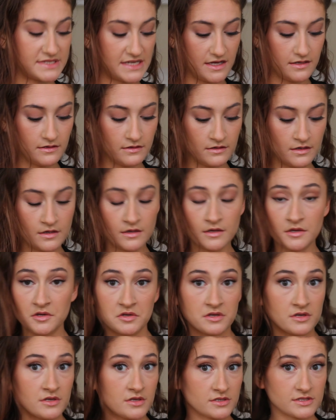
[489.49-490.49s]
in,
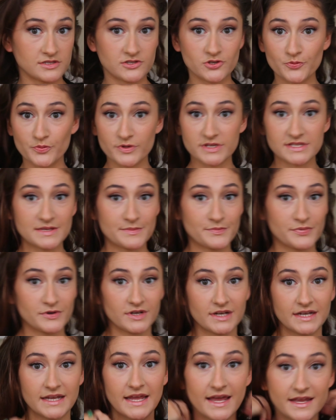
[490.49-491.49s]
super simple
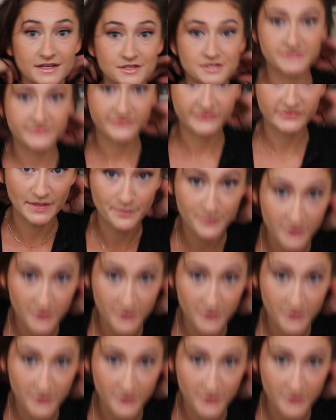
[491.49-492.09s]
again, just flip